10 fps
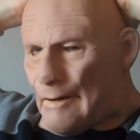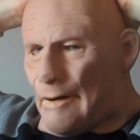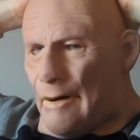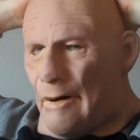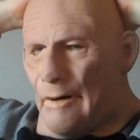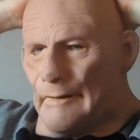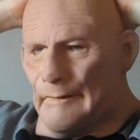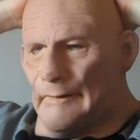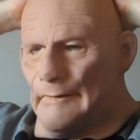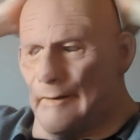Oh
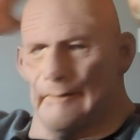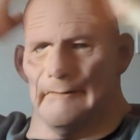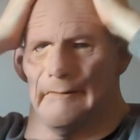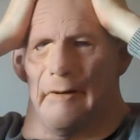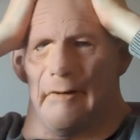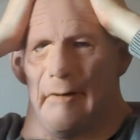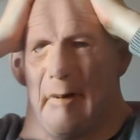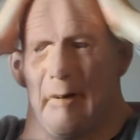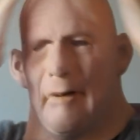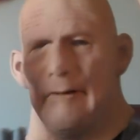Lukas!
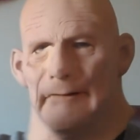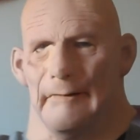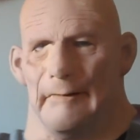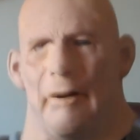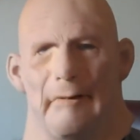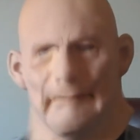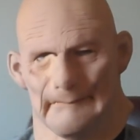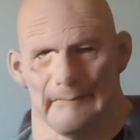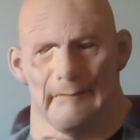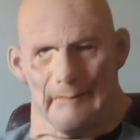I can
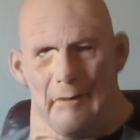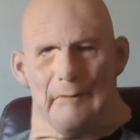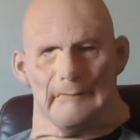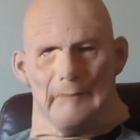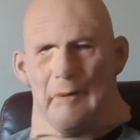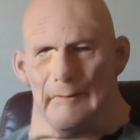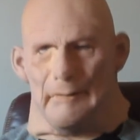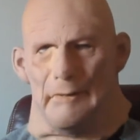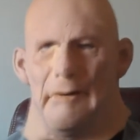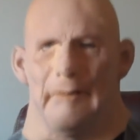picture you now, mate,
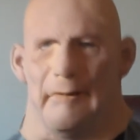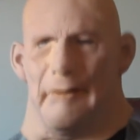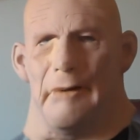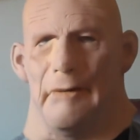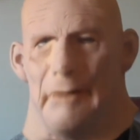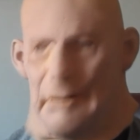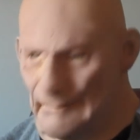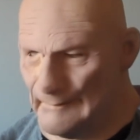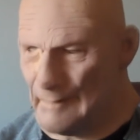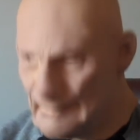ripping your
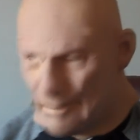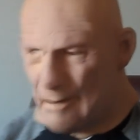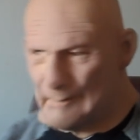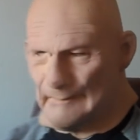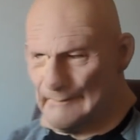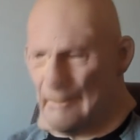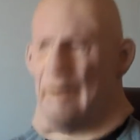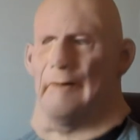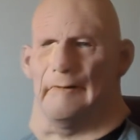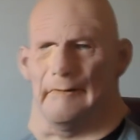room to
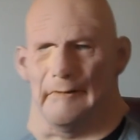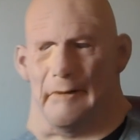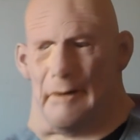pieces!